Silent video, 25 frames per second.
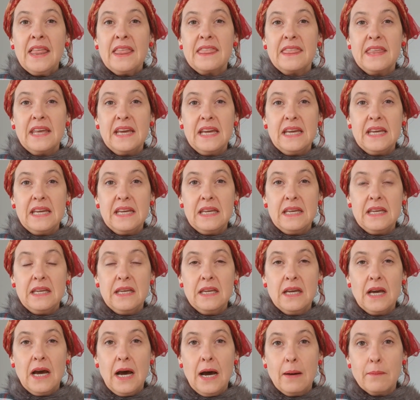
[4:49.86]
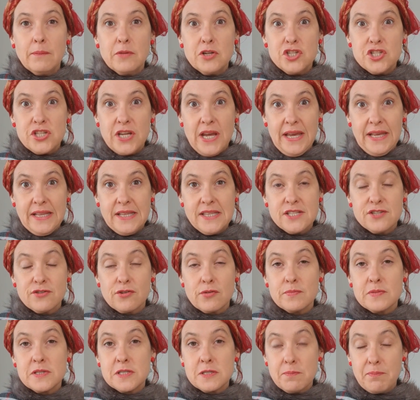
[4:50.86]
the genes
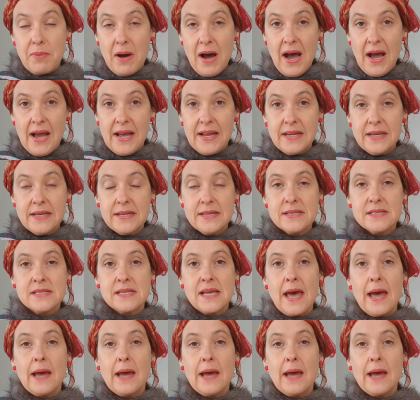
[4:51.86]
from spiders